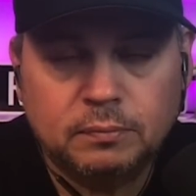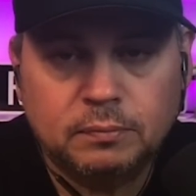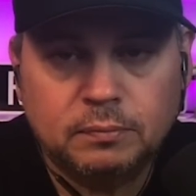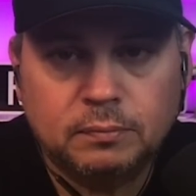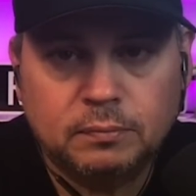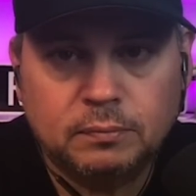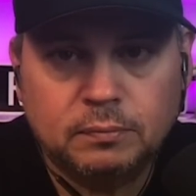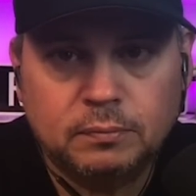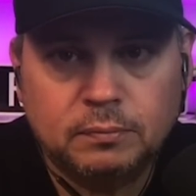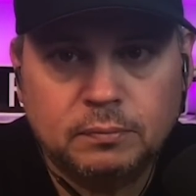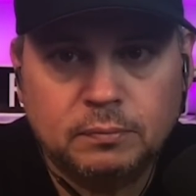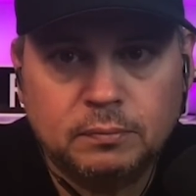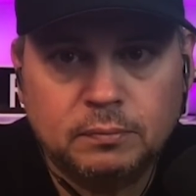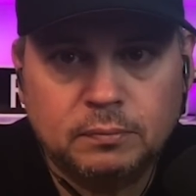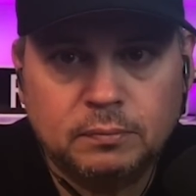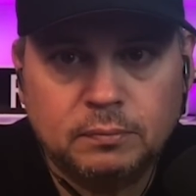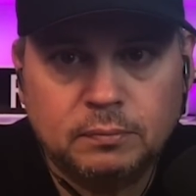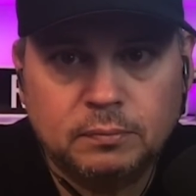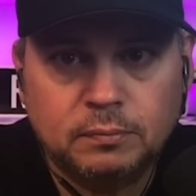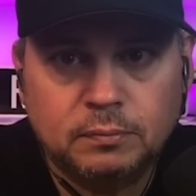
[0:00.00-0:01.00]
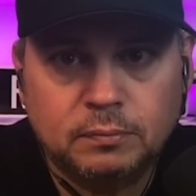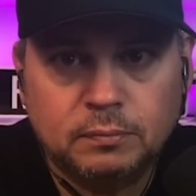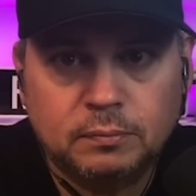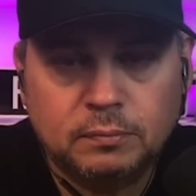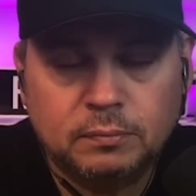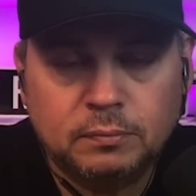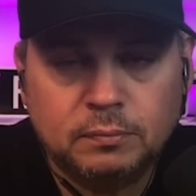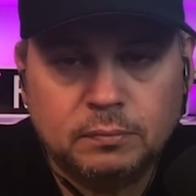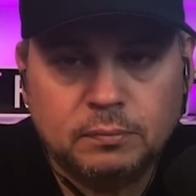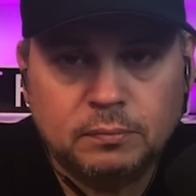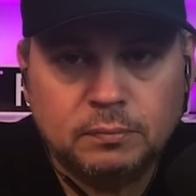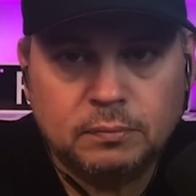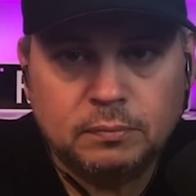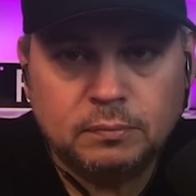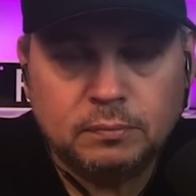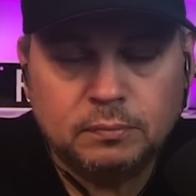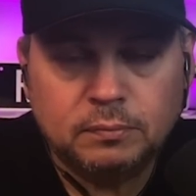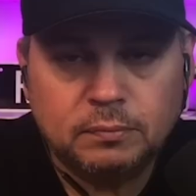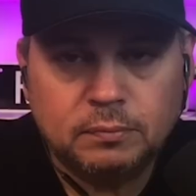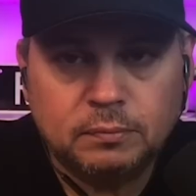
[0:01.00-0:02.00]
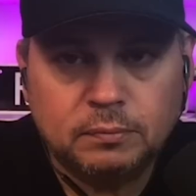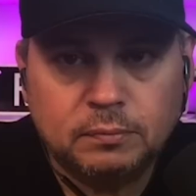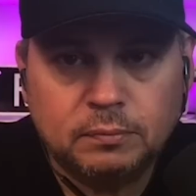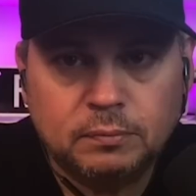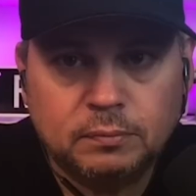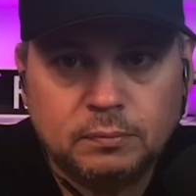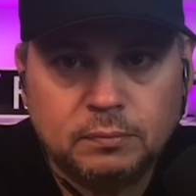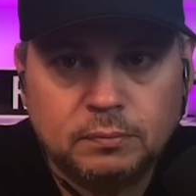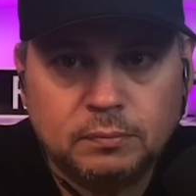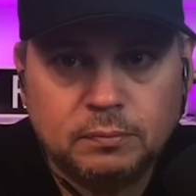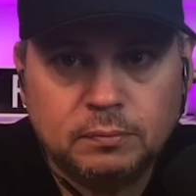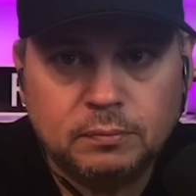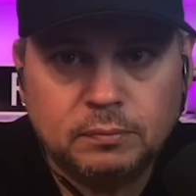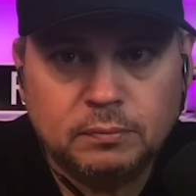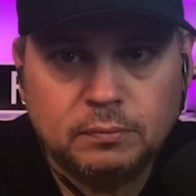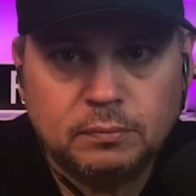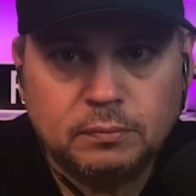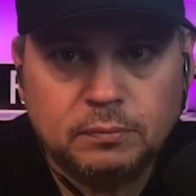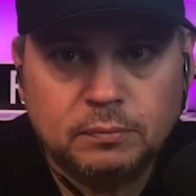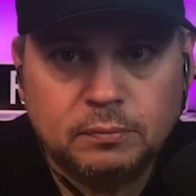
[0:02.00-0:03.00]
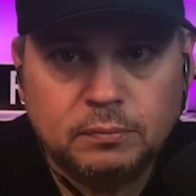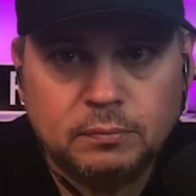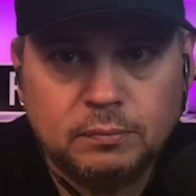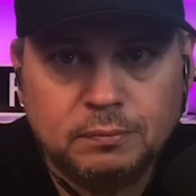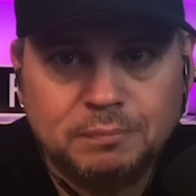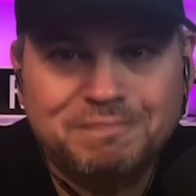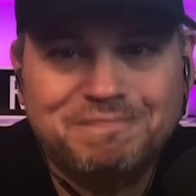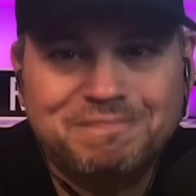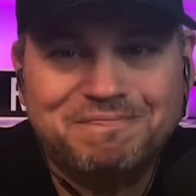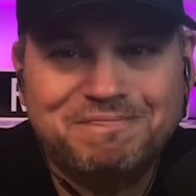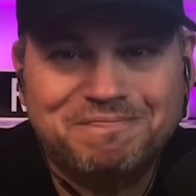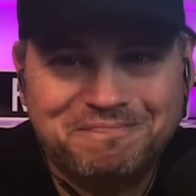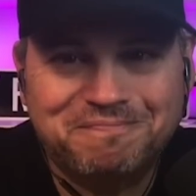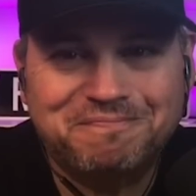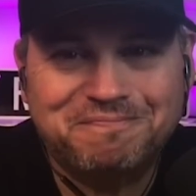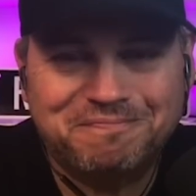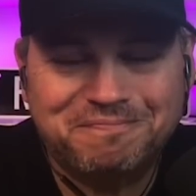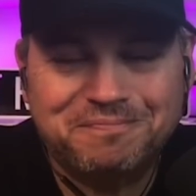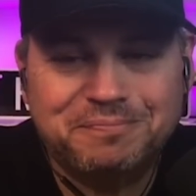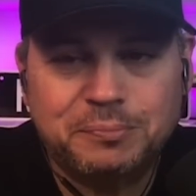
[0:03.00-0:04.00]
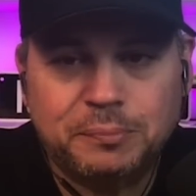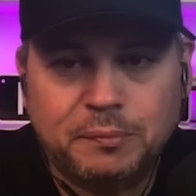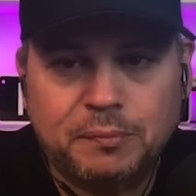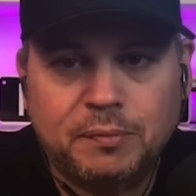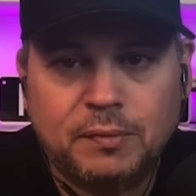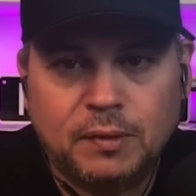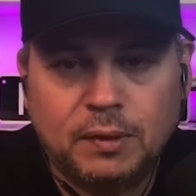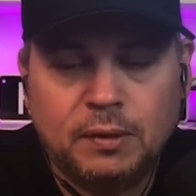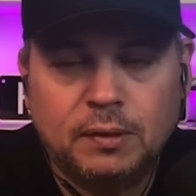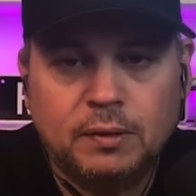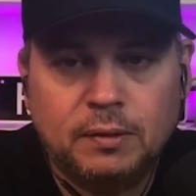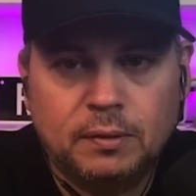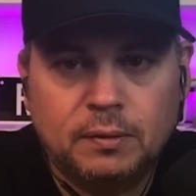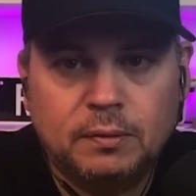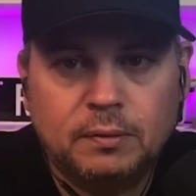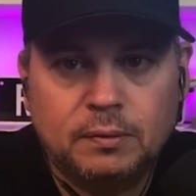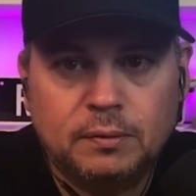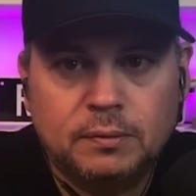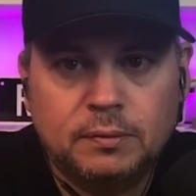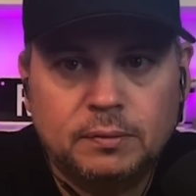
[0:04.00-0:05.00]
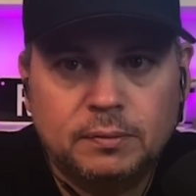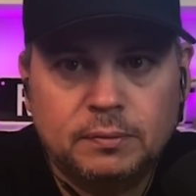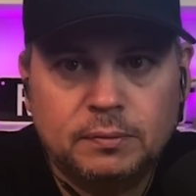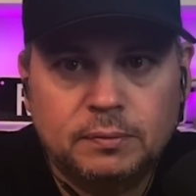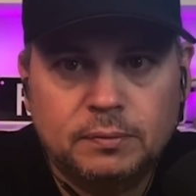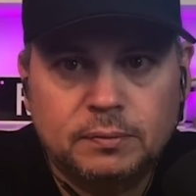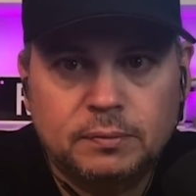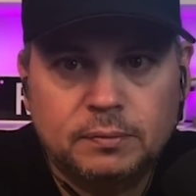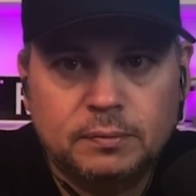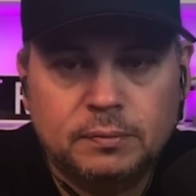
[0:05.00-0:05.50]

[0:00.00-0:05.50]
No words are spoken by the person on screen.